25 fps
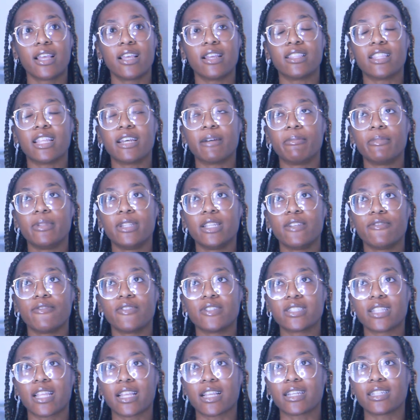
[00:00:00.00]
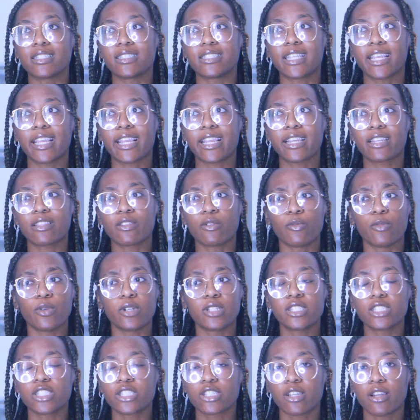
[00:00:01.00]
And I believe it's like a tan
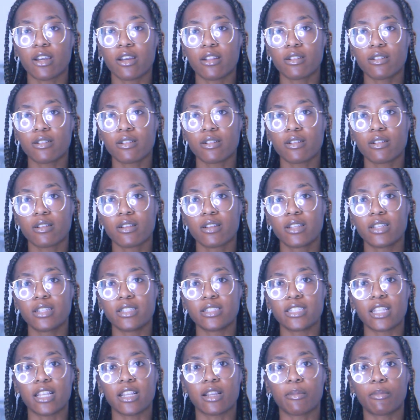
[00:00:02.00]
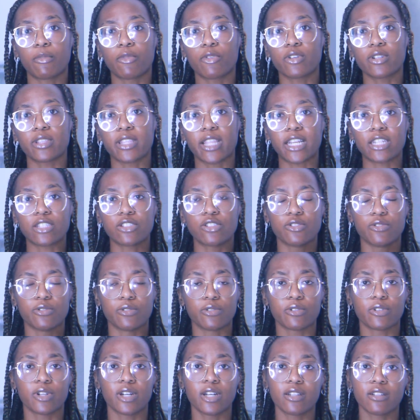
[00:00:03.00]
woodish color. It's like a more
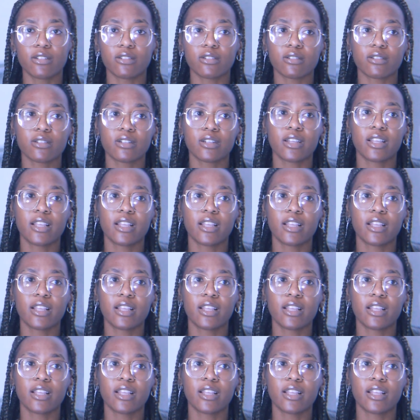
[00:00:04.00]
natural color.